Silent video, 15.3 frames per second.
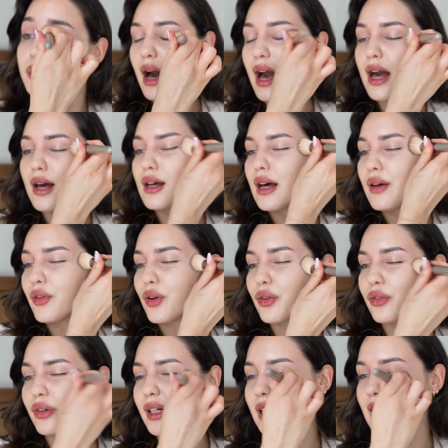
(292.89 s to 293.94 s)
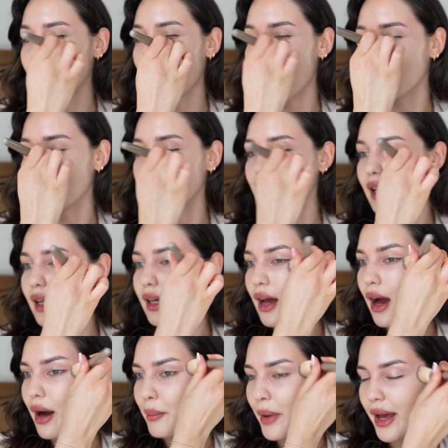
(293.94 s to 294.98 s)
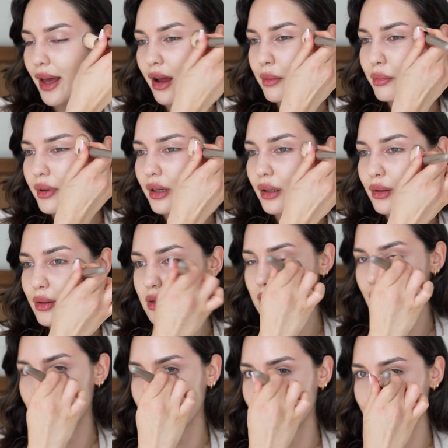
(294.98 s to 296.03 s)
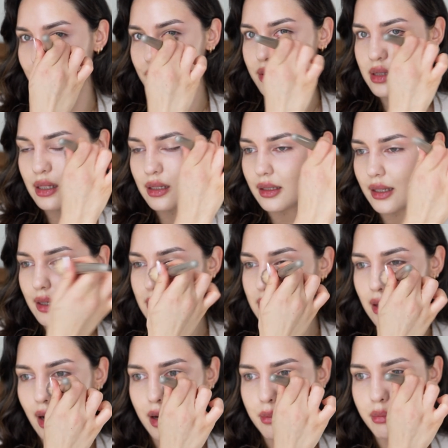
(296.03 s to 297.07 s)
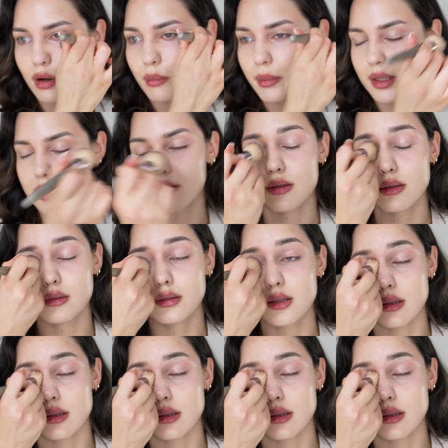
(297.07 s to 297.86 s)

I have already added in my eyebrows. I used a NYX eyebrow pencil.